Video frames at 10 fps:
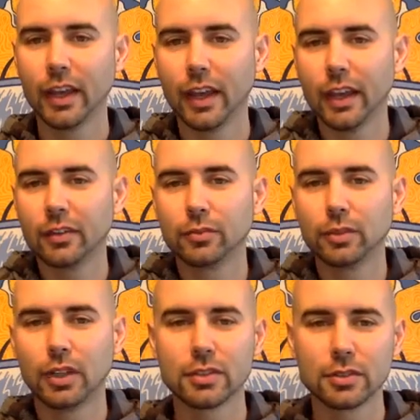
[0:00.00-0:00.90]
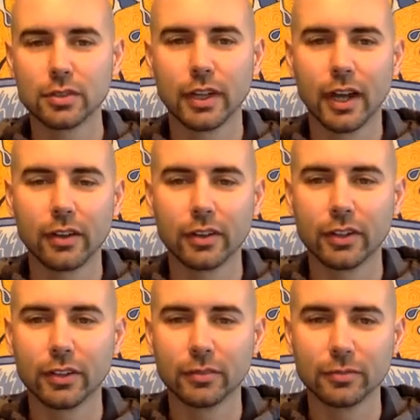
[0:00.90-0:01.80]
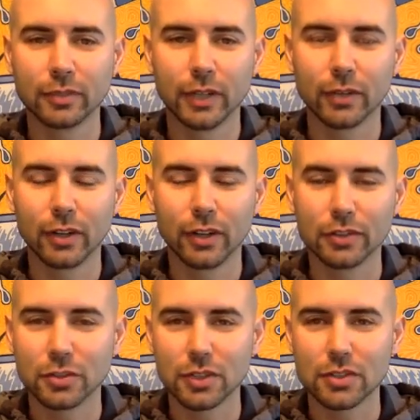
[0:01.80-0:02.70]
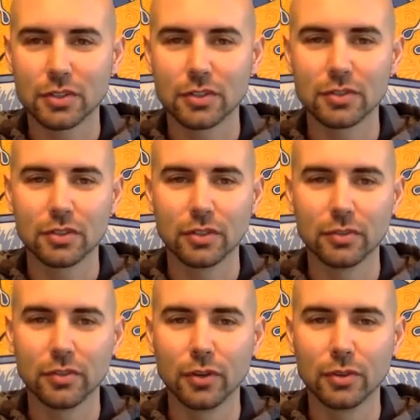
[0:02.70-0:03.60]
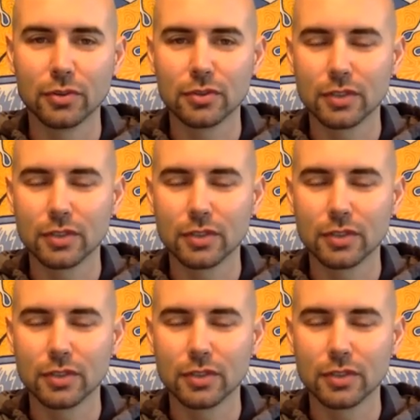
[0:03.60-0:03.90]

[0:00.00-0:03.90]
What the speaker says: and we'll also encounter what I would call tricksters or foes.